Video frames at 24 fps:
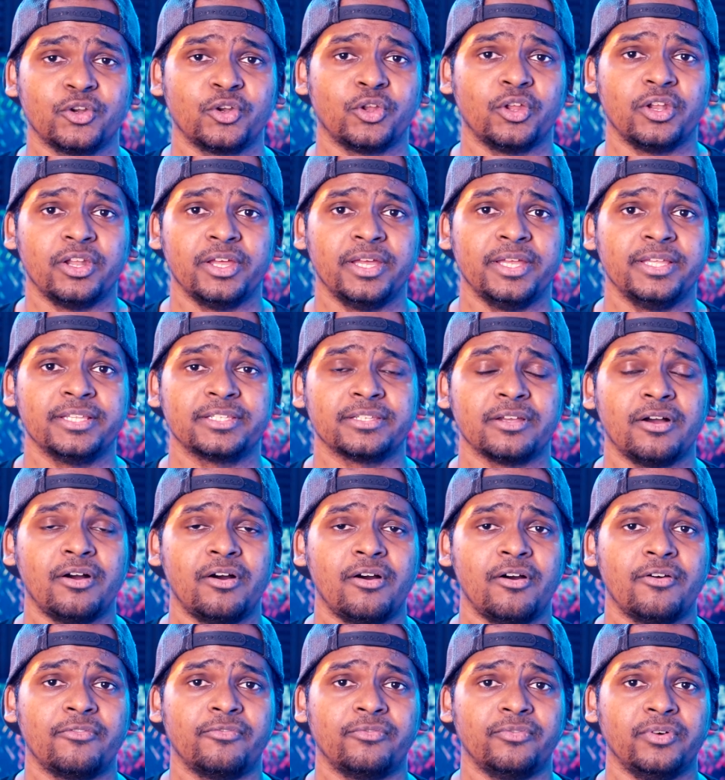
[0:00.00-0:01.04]
knowledge
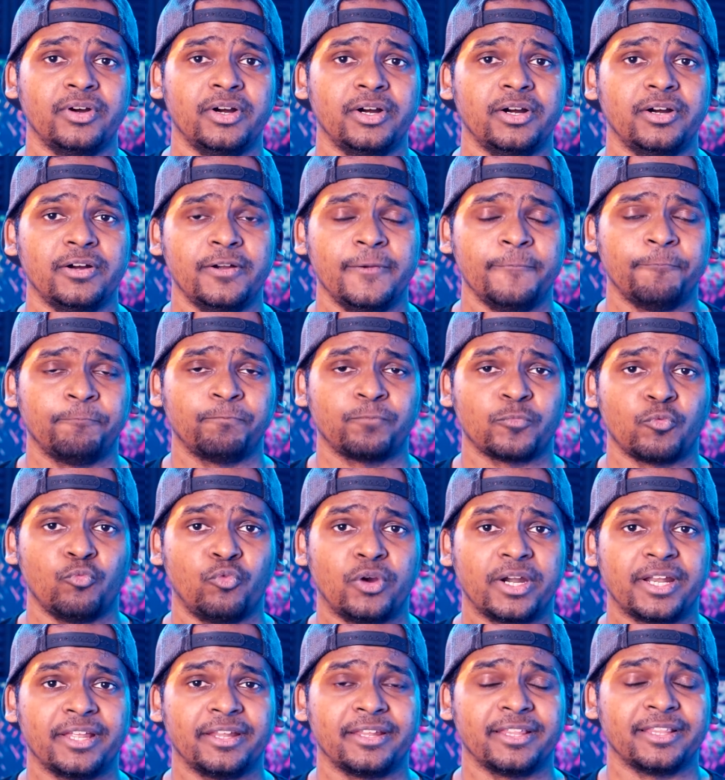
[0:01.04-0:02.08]
of
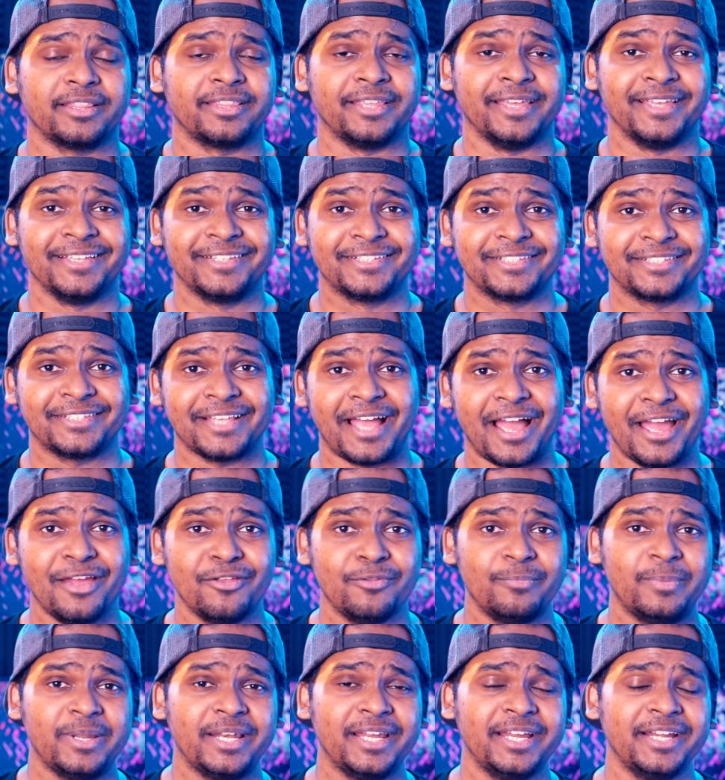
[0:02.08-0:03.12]
what are the things I will
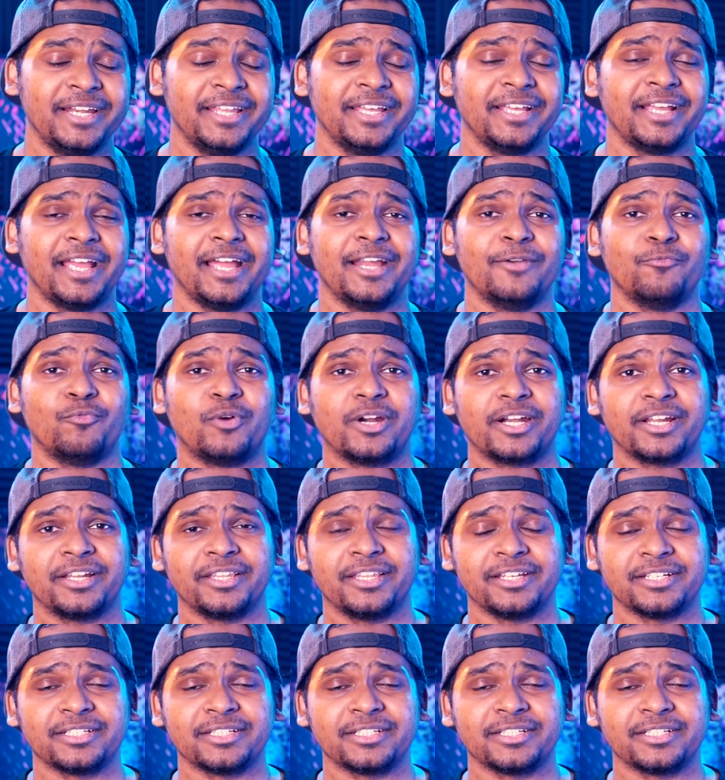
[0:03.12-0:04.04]
be needing and what are the